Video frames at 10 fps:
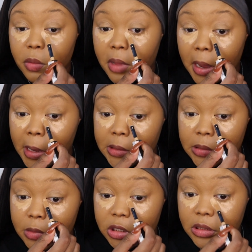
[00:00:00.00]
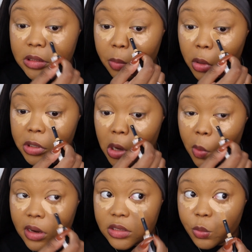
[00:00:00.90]
Like it's just as important to know
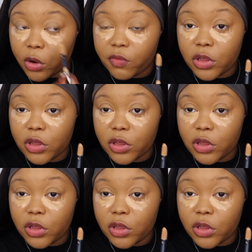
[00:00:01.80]
what doesn't work for